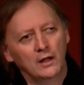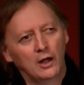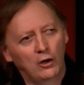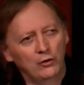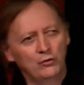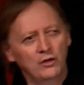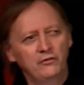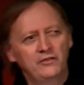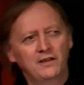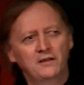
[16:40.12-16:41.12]
Or you know
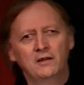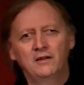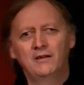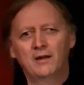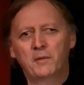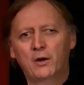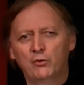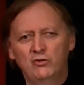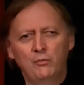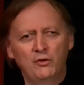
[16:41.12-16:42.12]
certainly Dita Parlo,
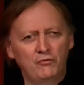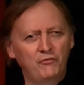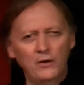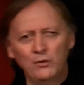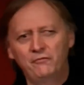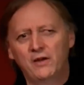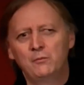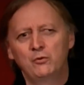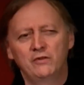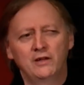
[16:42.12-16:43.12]
she was very
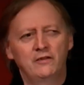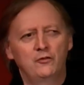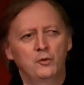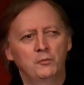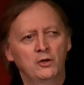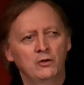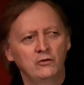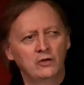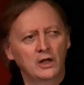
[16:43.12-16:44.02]
famous at this moment.